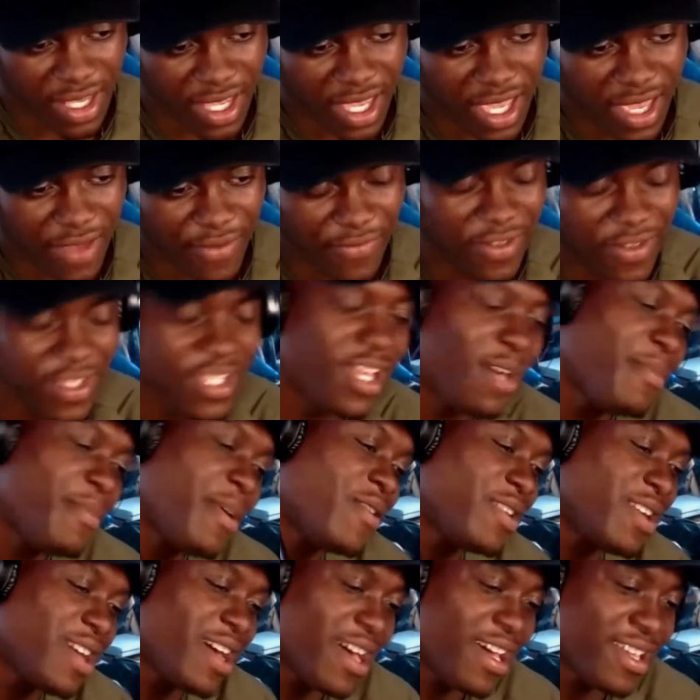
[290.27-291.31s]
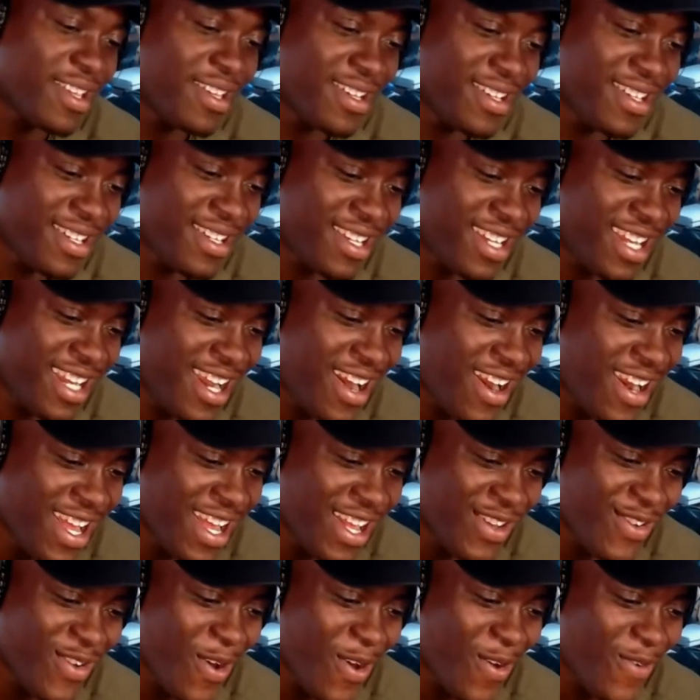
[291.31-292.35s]
Yeah, think about that. Now
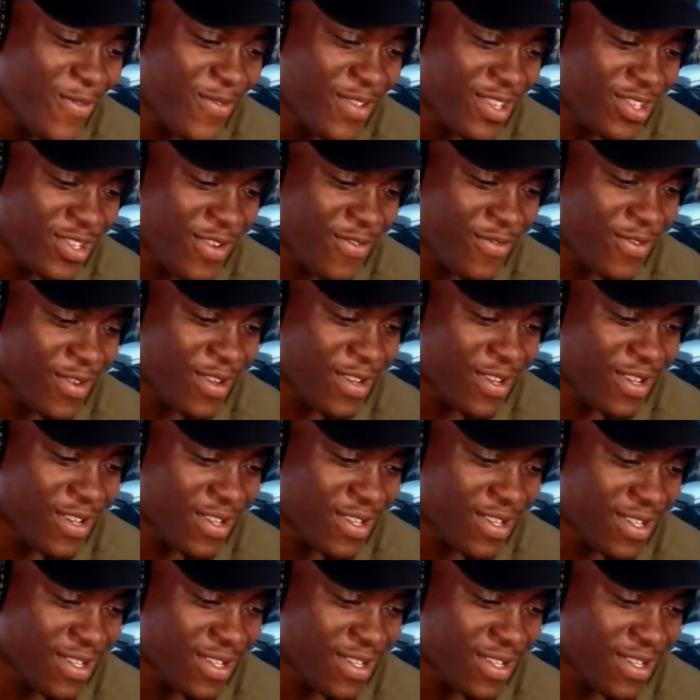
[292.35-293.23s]
let go of each other.